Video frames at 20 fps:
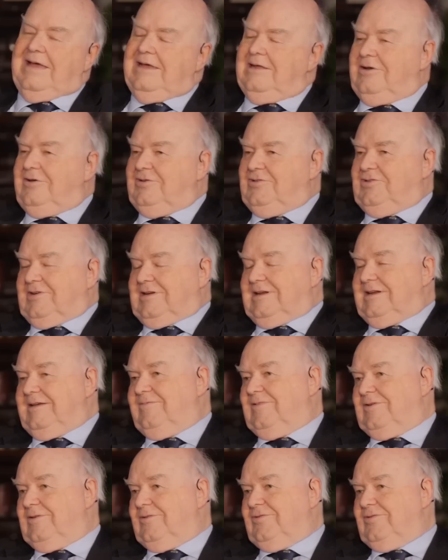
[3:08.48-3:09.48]
Biological
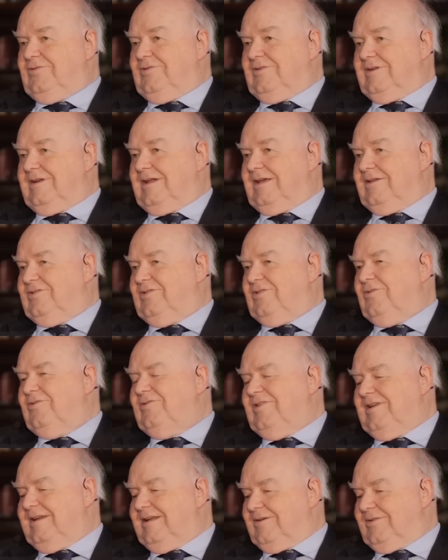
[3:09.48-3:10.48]
evolution, as
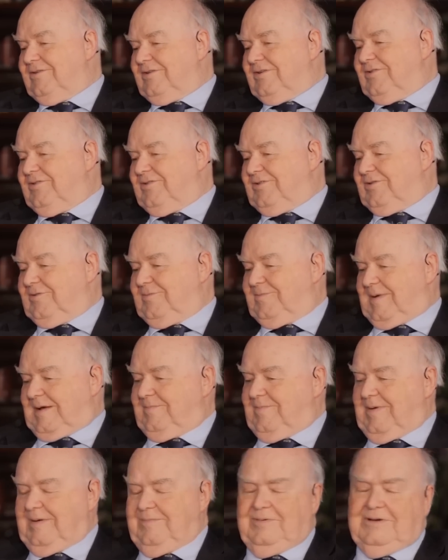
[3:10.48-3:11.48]
usually understood by
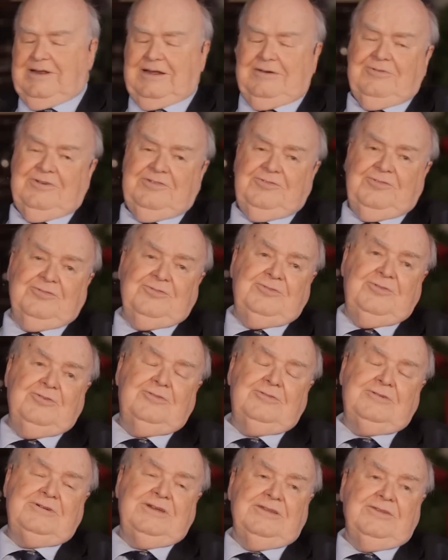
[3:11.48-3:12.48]
people like Richard
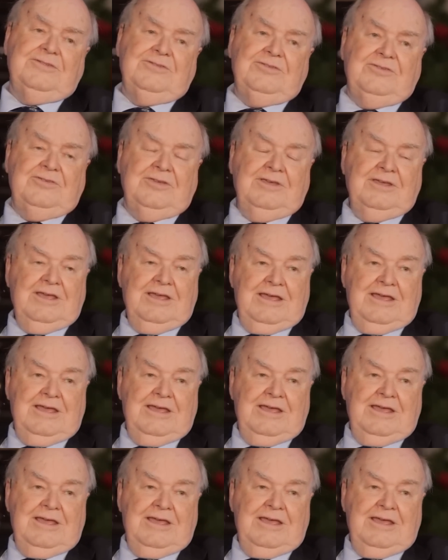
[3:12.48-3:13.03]
Dawkins,